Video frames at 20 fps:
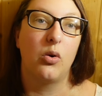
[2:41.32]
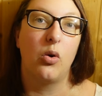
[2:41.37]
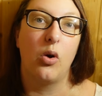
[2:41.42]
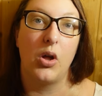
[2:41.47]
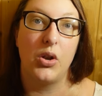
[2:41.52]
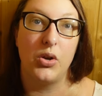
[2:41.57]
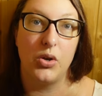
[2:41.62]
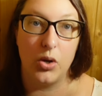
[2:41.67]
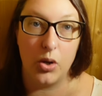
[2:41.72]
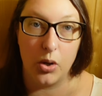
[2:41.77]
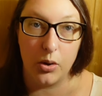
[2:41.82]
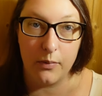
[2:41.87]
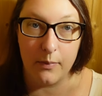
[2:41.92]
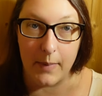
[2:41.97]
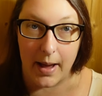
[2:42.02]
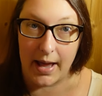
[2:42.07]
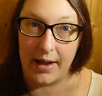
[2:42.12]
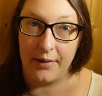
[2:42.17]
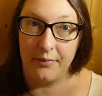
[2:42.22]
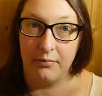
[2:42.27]
got a new
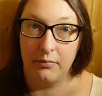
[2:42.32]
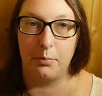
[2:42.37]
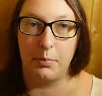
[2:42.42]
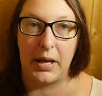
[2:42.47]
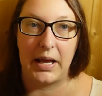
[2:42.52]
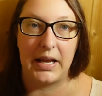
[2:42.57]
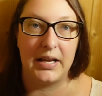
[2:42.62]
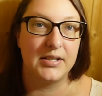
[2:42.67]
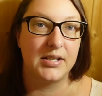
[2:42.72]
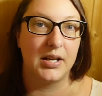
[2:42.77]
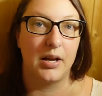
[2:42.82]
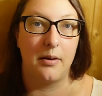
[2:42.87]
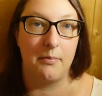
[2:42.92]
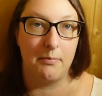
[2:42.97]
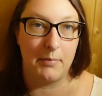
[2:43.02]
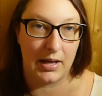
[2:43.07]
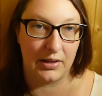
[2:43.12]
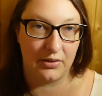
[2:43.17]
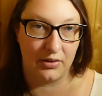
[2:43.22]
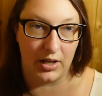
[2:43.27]
man, Peter
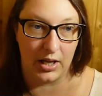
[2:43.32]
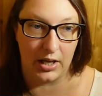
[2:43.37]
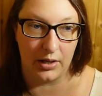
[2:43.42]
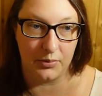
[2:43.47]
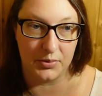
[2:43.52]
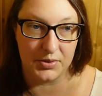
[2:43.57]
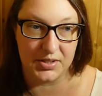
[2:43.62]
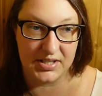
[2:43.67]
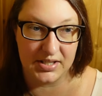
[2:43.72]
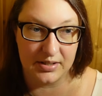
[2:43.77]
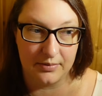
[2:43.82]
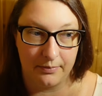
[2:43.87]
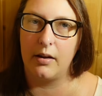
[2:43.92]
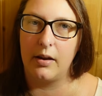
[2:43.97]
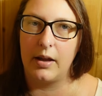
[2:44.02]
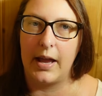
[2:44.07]
Matthews.